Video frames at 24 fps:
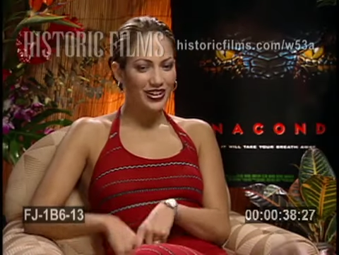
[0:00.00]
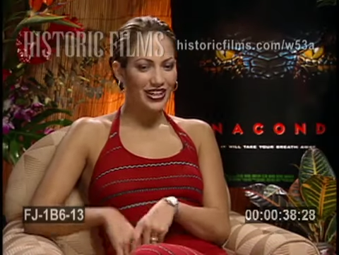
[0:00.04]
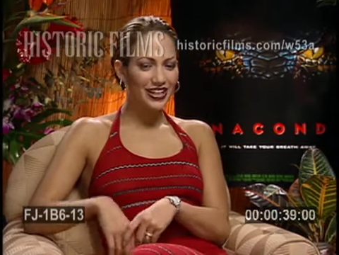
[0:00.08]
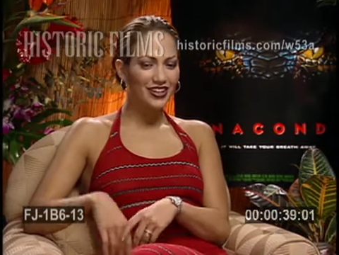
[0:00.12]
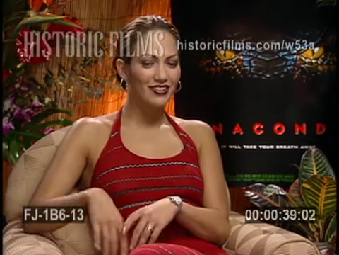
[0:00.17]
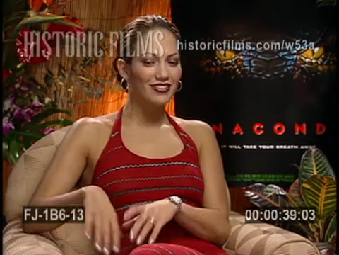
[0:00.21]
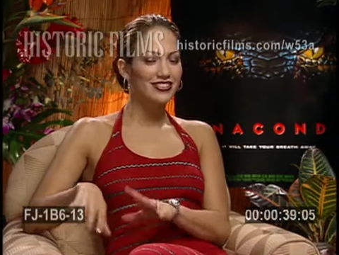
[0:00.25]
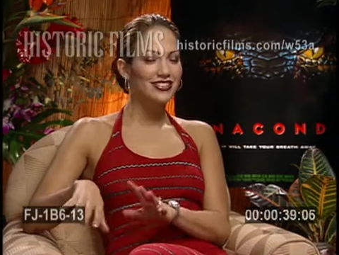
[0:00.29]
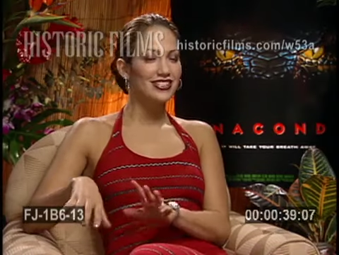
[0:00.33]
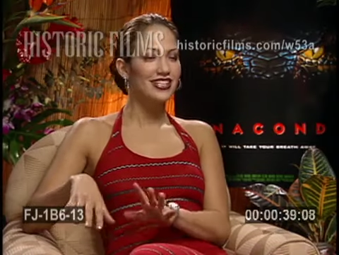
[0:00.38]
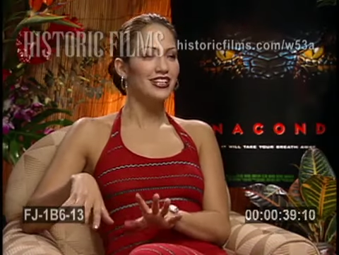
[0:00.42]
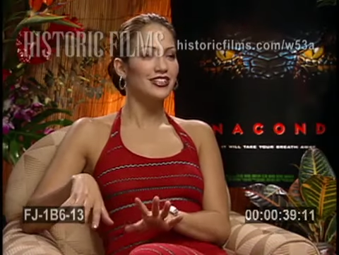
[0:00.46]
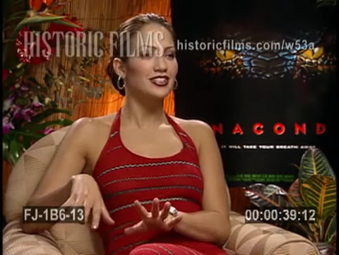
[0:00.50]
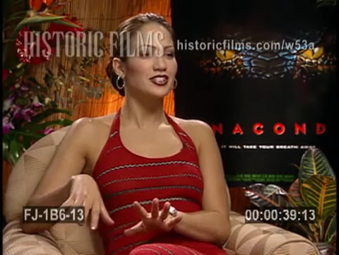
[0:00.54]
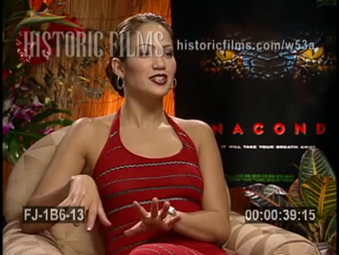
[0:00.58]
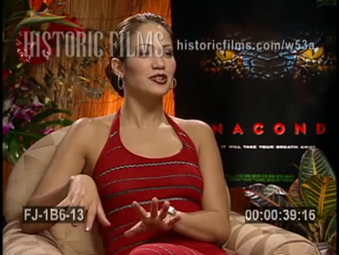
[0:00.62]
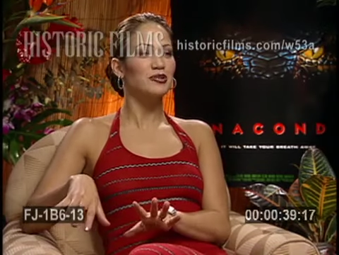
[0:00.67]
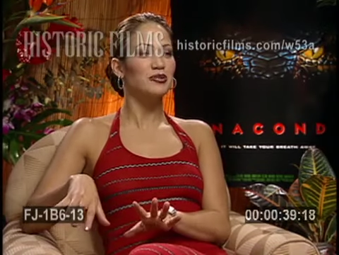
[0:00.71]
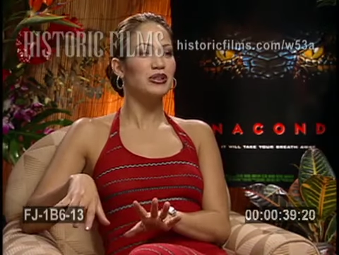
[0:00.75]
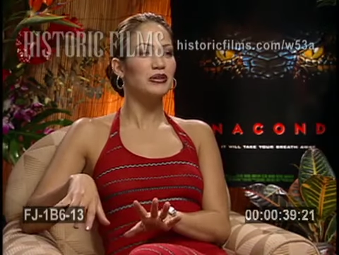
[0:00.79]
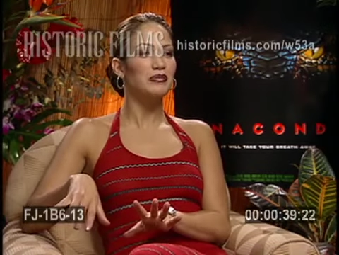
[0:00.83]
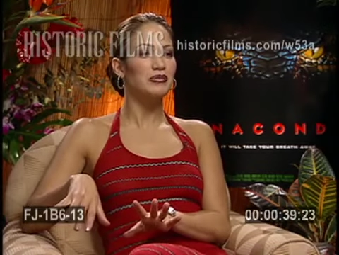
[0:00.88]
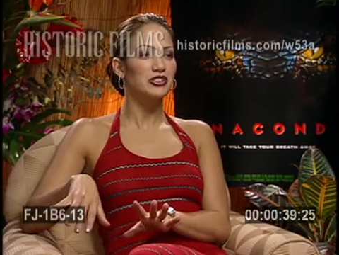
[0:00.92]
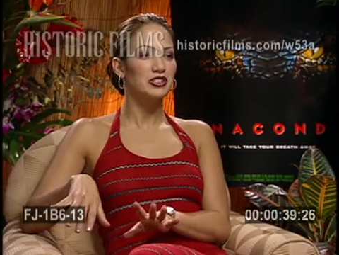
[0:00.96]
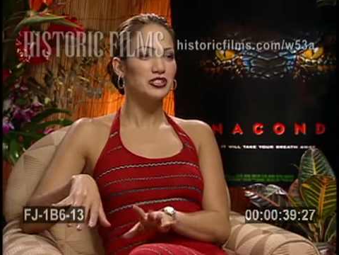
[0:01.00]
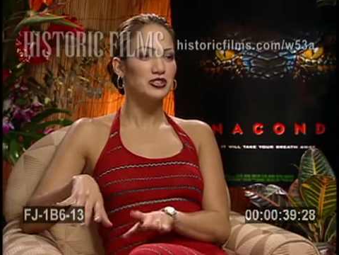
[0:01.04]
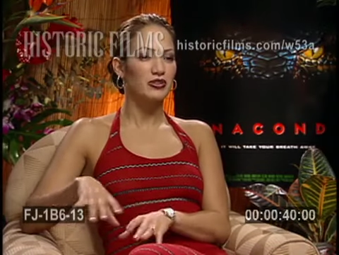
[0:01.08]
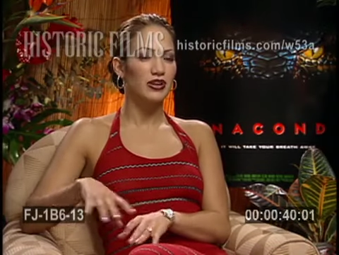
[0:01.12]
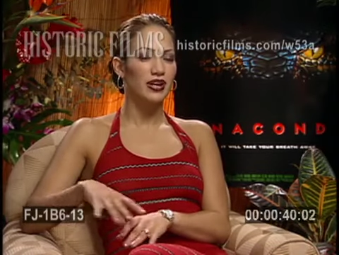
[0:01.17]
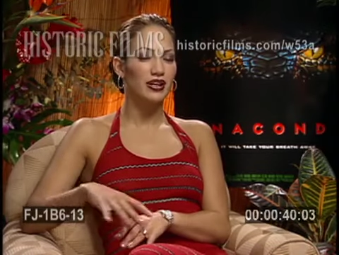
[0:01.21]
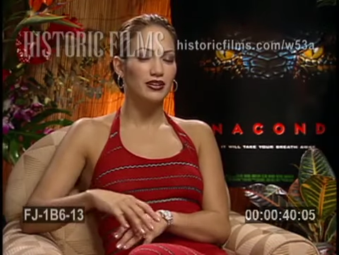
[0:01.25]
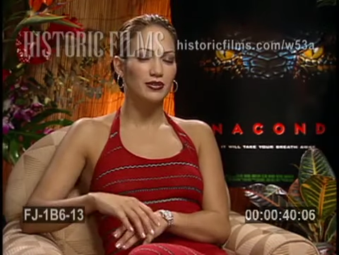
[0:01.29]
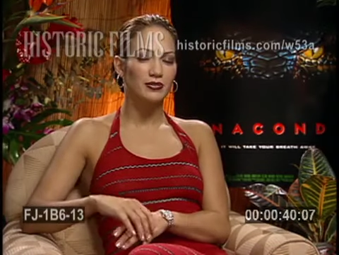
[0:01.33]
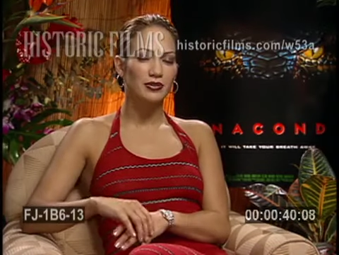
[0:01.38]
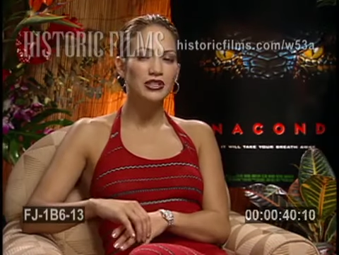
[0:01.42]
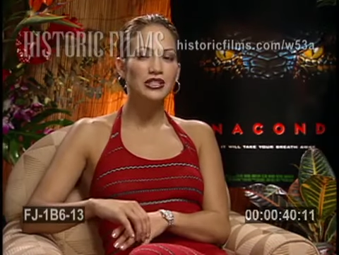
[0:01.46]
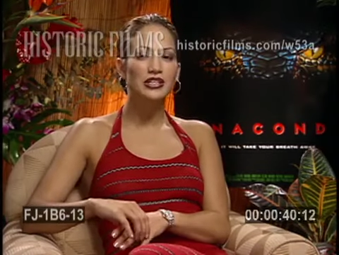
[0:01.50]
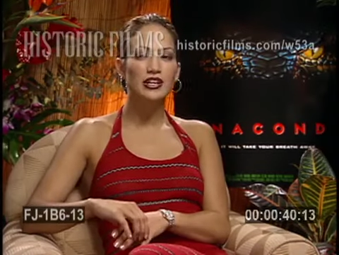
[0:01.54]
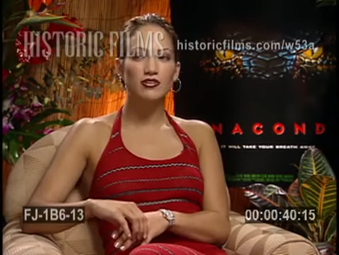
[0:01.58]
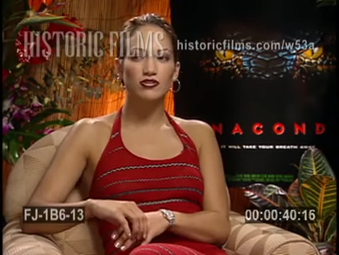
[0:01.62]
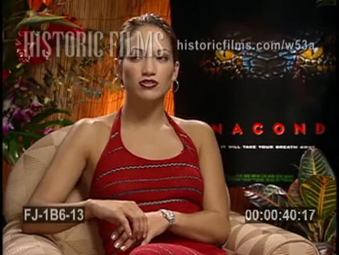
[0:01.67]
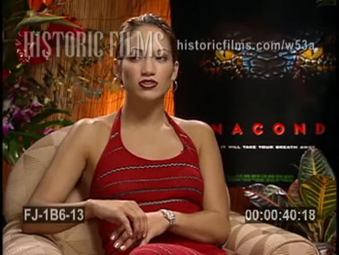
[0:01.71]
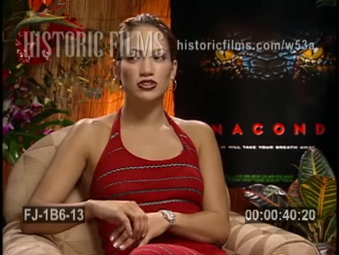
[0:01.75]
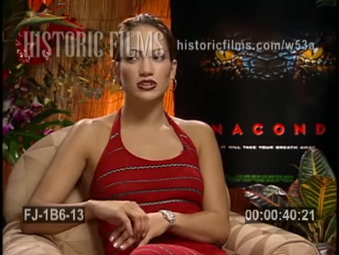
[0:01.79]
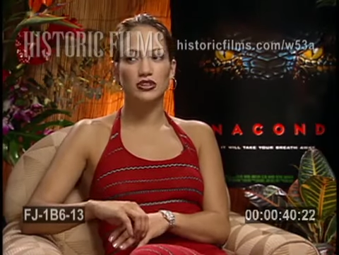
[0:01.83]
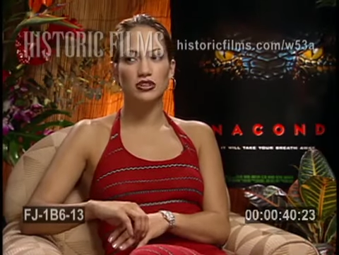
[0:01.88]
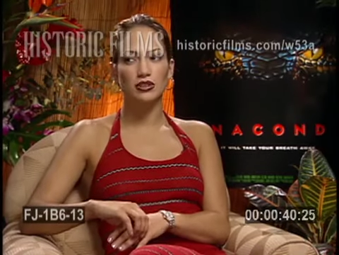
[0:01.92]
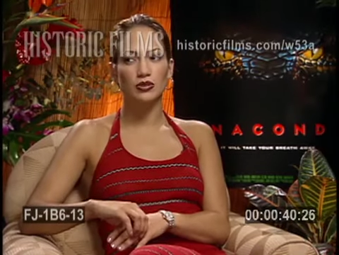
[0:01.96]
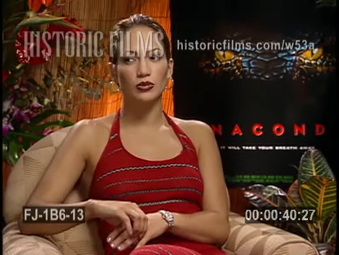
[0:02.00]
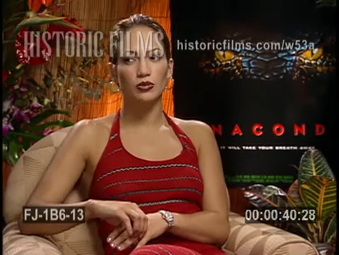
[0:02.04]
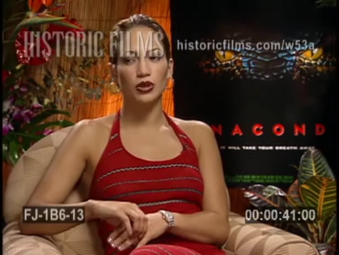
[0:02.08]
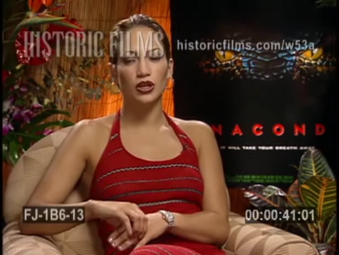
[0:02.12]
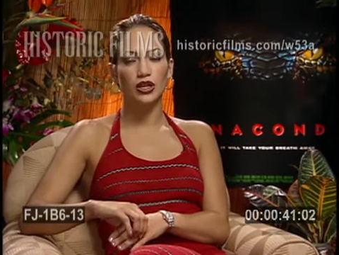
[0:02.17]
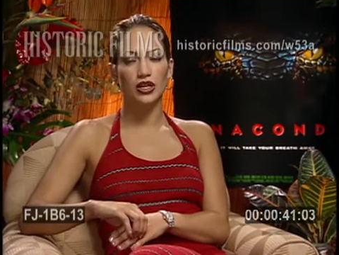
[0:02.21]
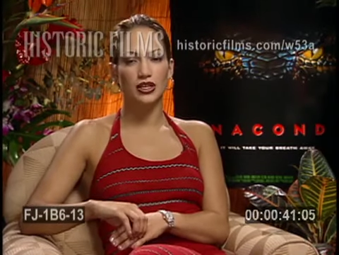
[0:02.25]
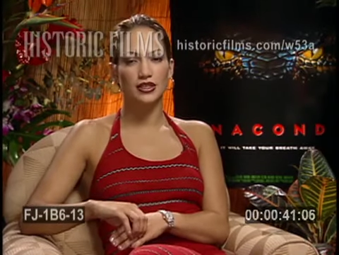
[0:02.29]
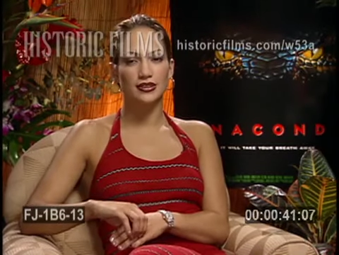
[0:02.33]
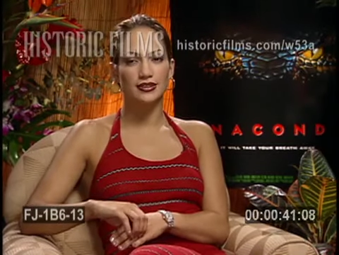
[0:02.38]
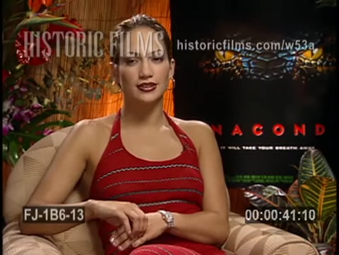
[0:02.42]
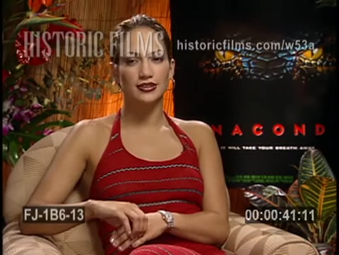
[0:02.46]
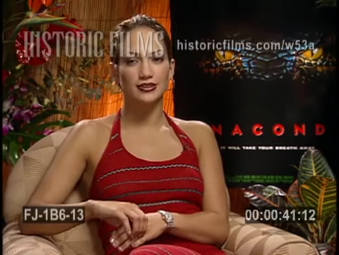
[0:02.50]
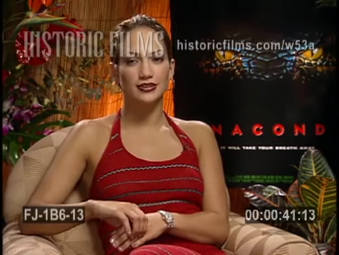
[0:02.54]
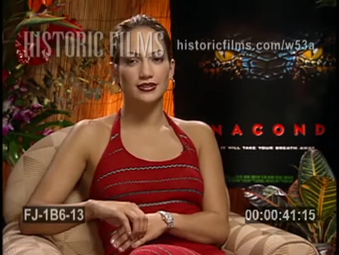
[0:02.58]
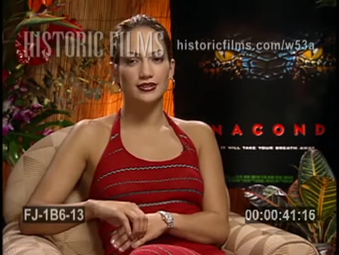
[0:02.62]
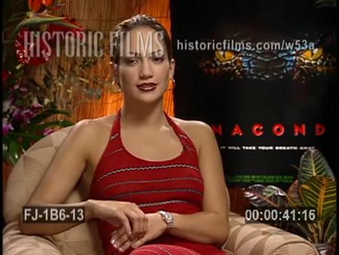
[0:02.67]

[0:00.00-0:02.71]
But he was like squeamish around them. He definitely was.